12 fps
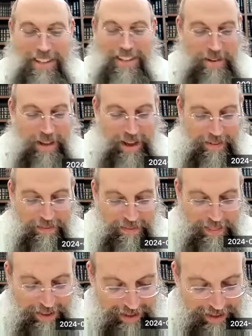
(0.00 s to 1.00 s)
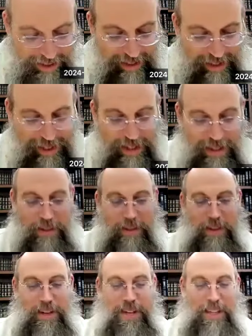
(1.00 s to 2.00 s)
Okay,
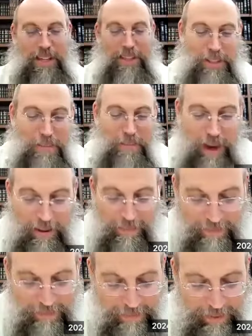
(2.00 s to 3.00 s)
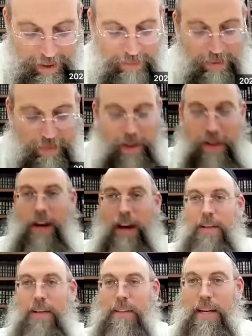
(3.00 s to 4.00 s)
so okay, Tashima. We have to figure
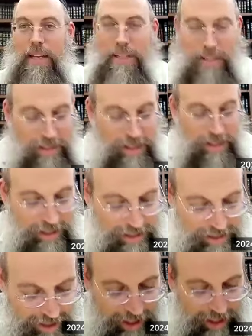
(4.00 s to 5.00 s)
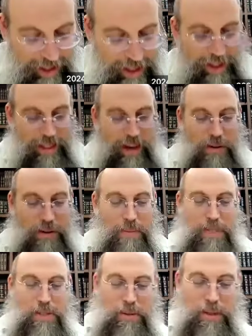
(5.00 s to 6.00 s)
out an answer to this. The Huma
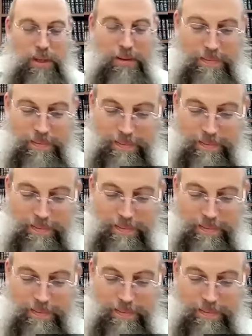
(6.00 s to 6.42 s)
Sutta